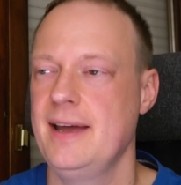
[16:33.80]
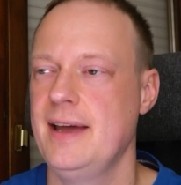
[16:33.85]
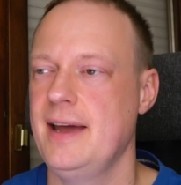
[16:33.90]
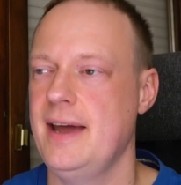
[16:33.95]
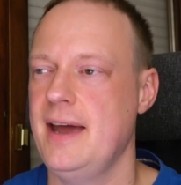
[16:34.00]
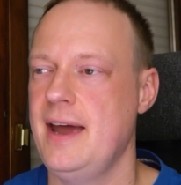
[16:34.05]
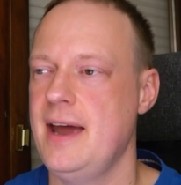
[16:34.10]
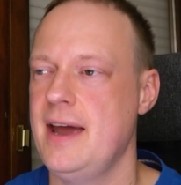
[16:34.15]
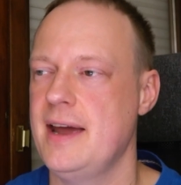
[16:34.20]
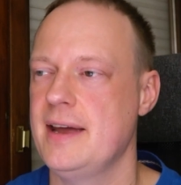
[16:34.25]

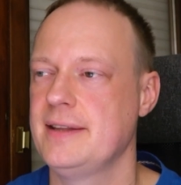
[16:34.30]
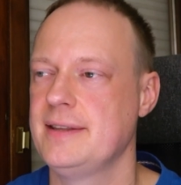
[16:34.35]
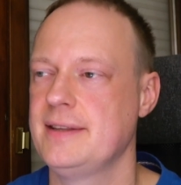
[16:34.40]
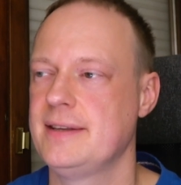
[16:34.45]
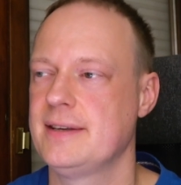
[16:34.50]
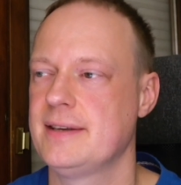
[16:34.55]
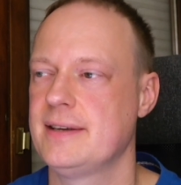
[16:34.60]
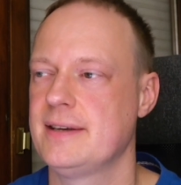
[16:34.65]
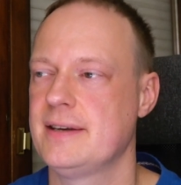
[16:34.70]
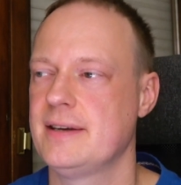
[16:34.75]

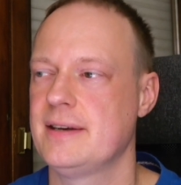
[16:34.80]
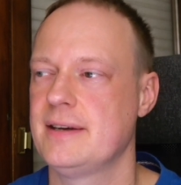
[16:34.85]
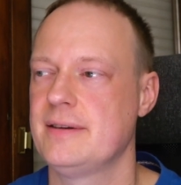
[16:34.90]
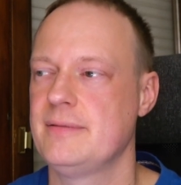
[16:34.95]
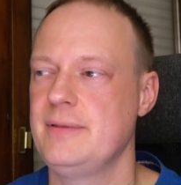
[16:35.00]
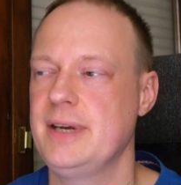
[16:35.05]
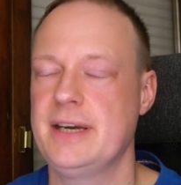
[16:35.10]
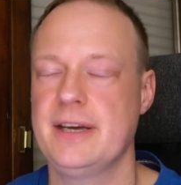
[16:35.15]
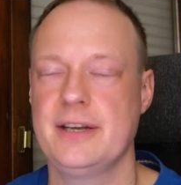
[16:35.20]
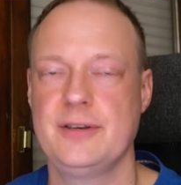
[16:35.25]
And
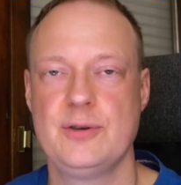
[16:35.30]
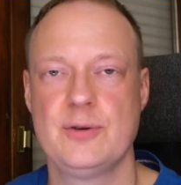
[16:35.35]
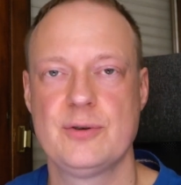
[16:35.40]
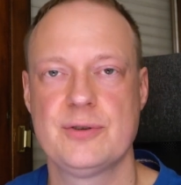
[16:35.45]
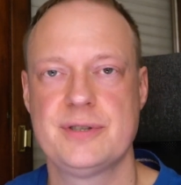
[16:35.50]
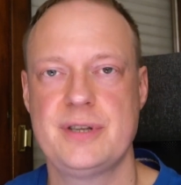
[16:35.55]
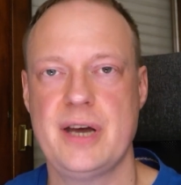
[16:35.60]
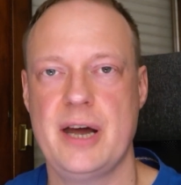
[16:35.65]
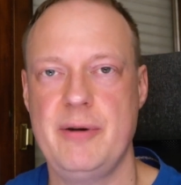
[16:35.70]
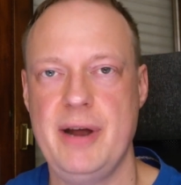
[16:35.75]
we can
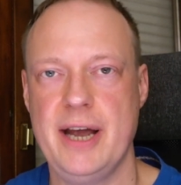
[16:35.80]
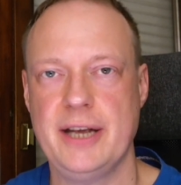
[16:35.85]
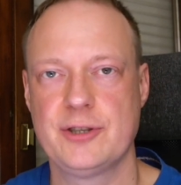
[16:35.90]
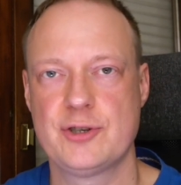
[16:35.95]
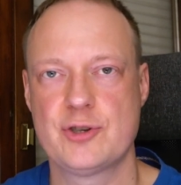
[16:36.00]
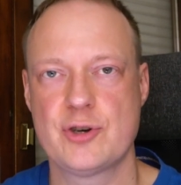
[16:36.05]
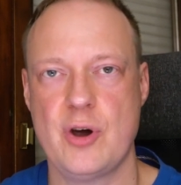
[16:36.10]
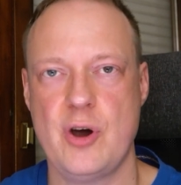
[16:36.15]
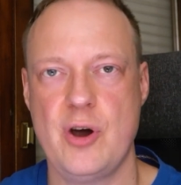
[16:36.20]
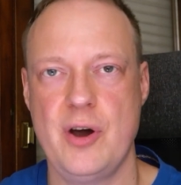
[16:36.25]
use direct
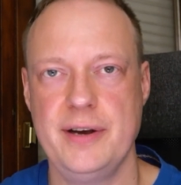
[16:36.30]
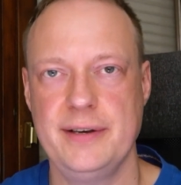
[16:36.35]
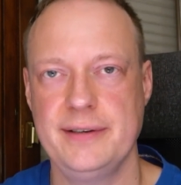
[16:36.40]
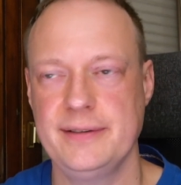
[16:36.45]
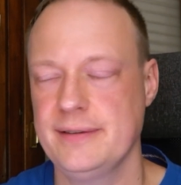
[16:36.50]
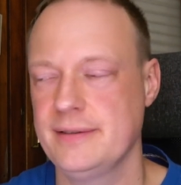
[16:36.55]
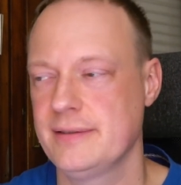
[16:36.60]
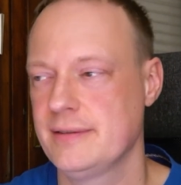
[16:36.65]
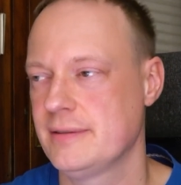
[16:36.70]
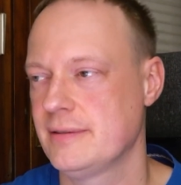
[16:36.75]

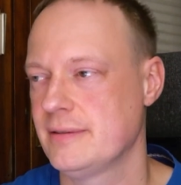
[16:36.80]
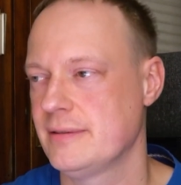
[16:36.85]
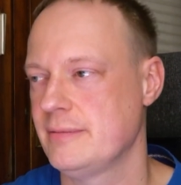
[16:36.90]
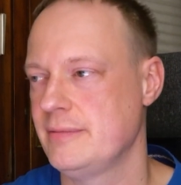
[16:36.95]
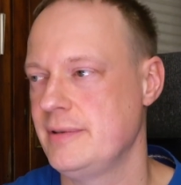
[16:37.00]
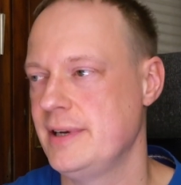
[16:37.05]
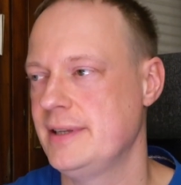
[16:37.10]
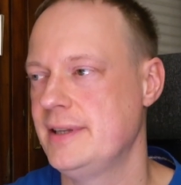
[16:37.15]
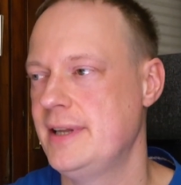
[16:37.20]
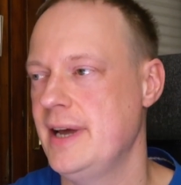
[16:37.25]
join
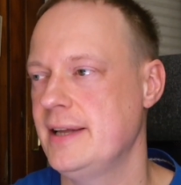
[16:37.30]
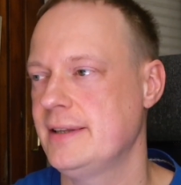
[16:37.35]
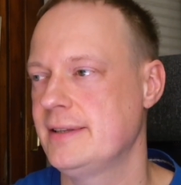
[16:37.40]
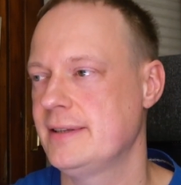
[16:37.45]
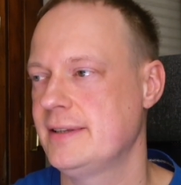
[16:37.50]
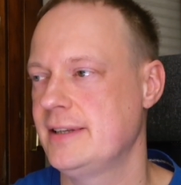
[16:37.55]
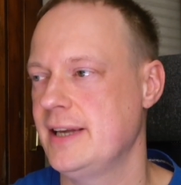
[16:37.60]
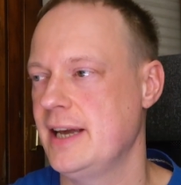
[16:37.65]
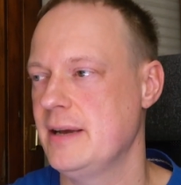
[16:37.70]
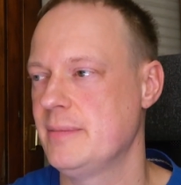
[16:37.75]
with
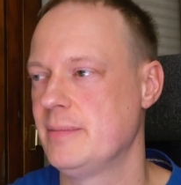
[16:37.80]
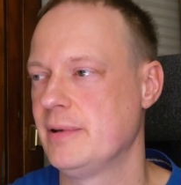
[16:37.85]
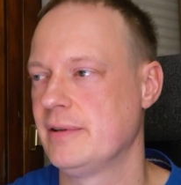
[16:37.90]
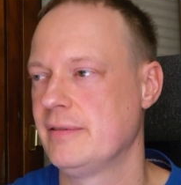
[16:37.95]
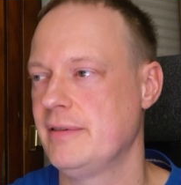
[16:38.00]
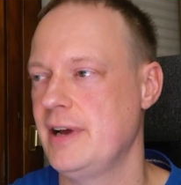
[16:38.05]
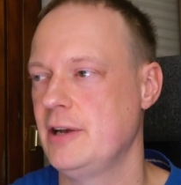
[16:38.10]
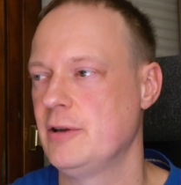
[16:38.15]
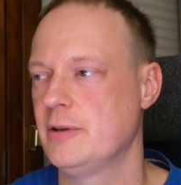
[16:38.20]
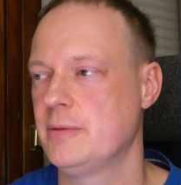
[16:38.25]
that table
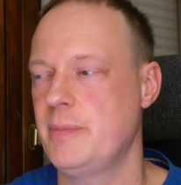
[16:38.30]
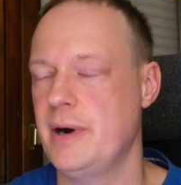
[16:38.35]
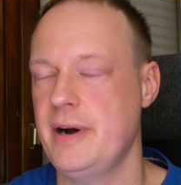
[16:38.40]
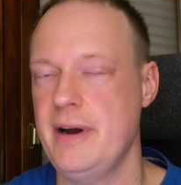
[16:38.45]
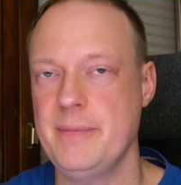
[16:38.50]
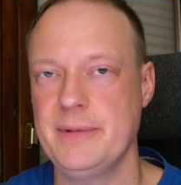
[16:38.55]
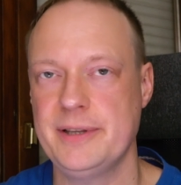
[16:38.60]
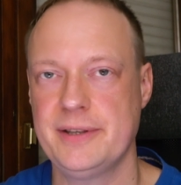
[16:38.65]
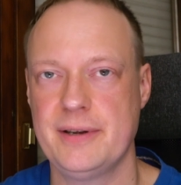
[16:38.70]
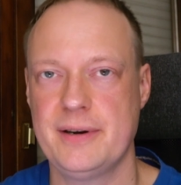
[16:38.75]
valued
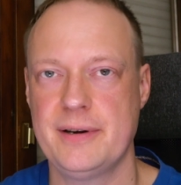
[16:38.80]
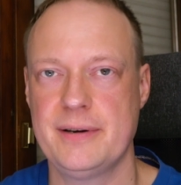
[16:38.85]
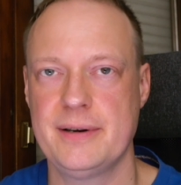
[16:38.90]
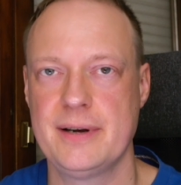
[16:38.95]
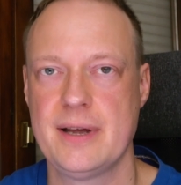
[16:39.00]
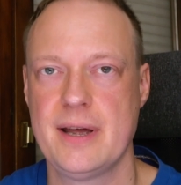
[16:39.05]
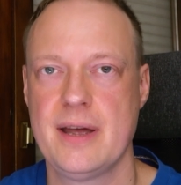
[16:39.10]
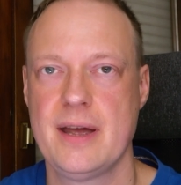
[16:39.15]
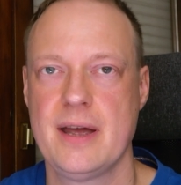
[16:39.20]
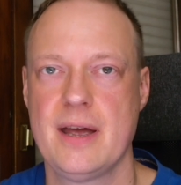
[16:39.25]
parameter
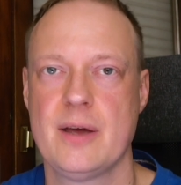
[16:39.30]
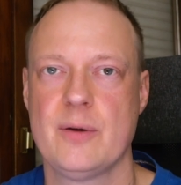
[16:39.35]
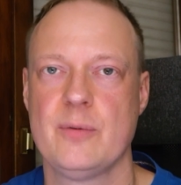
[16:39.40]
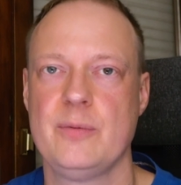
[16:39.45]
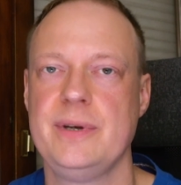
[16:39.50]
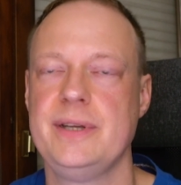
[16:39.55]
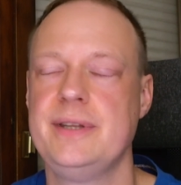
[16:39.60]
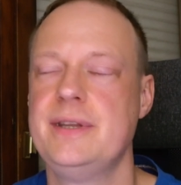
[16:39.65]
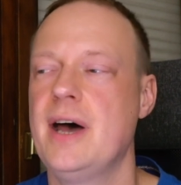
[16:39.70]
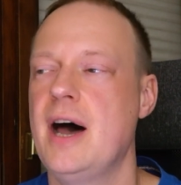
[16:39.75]

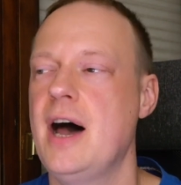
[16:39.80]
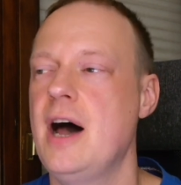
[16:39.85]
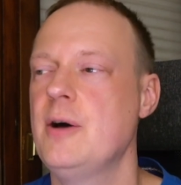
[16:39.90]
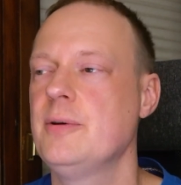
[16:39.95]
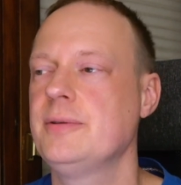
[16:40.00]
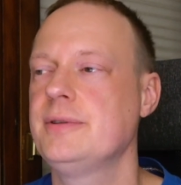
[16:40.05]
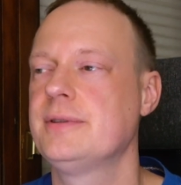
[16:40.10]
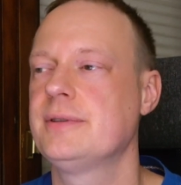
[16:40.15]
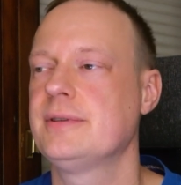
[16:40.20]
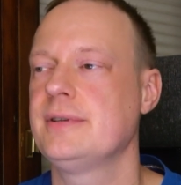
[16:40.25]

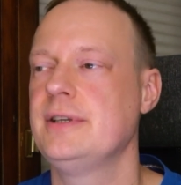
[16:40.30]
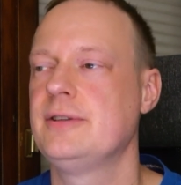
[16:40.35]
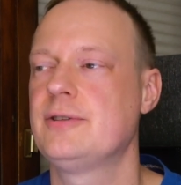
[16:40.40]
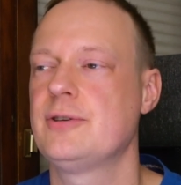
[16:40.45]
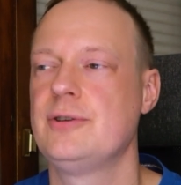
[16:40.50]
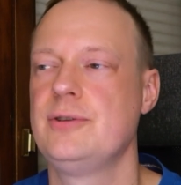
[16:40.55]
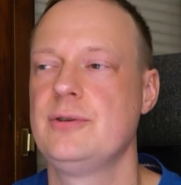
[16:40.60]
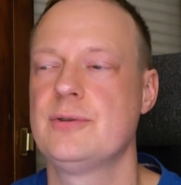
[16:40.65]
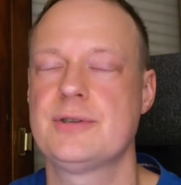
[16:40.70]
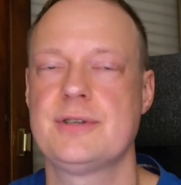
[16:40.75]
without
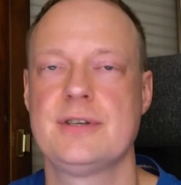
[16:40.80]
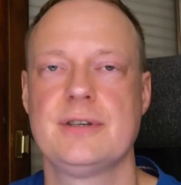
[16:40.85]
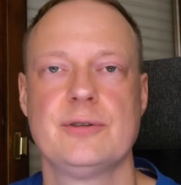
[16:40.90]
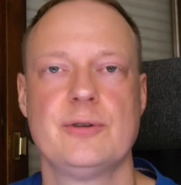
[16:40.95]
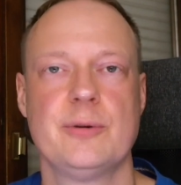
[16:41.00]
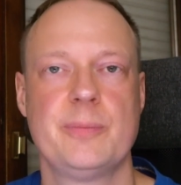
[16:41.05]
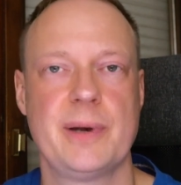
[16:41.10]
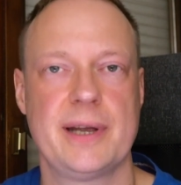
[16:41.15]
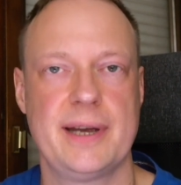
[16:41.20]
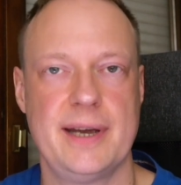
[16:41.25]
introducing
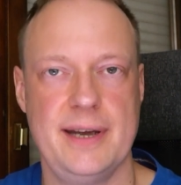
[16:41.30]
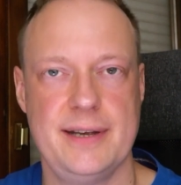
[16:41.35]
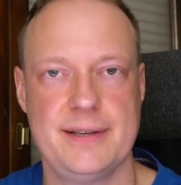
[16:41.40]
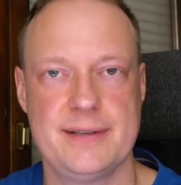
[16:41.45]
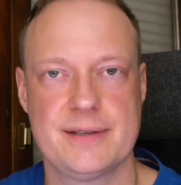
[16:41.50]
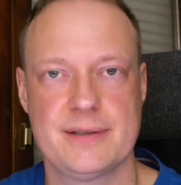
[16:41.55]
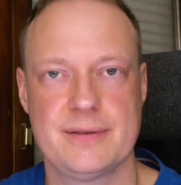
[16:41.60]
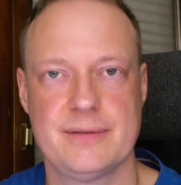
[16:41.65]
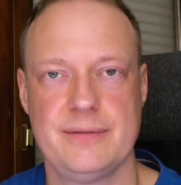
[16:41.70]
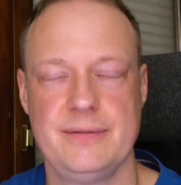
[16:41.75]
duplicates.